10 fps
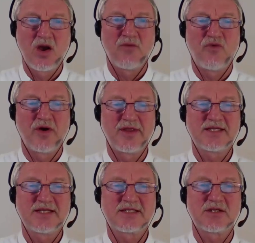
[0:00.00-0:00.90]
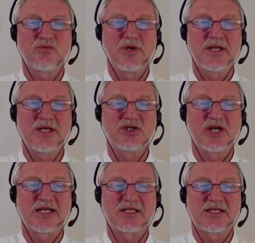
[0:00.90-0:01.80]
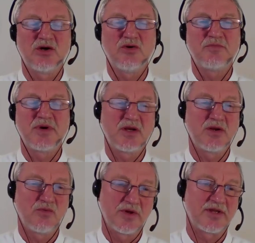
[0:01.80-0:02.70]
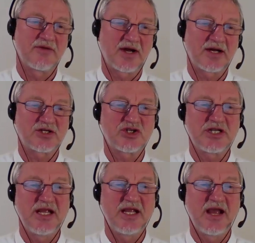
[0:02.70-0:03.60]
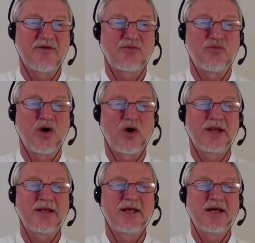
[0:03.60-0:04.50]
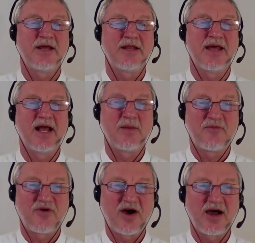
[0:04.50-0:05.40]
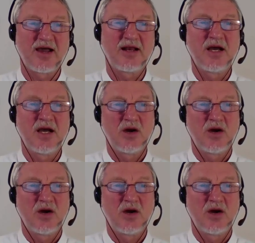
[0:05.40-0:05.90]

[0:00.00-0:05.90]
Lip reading: For this, we just open with the function key F1 the help file,